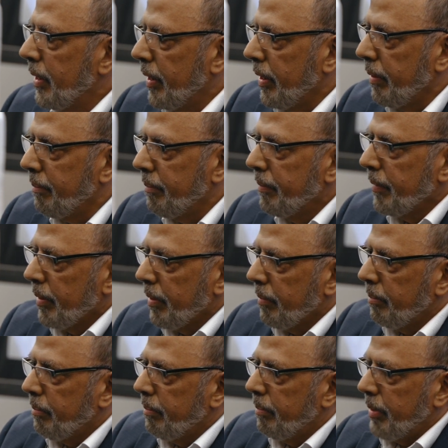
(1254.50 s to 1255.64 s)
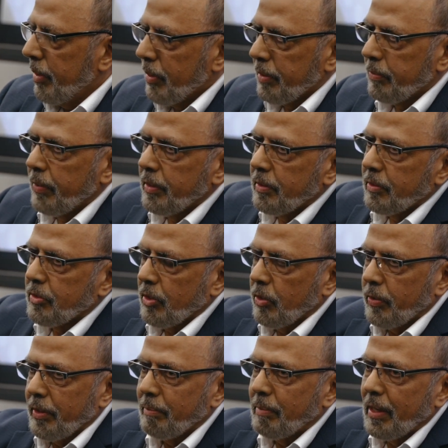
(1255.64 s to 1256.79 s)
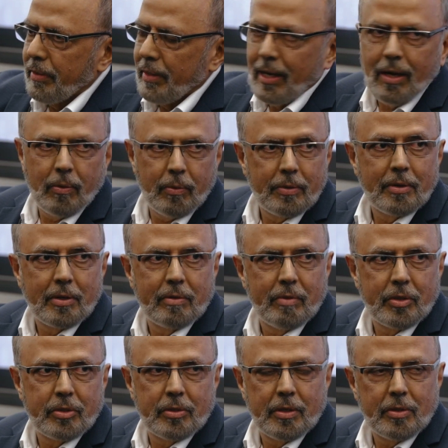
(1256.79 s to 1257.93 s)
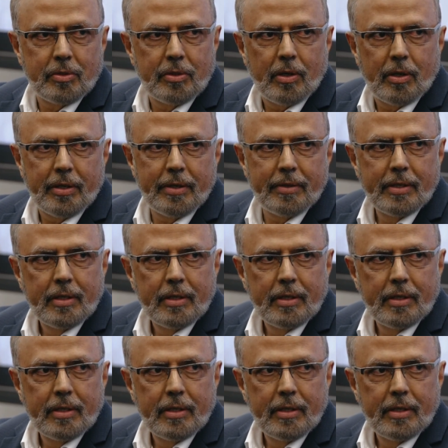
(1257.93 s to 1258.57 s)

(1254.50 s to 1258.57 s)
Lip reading: But you can read the story about how the conviction is and all that.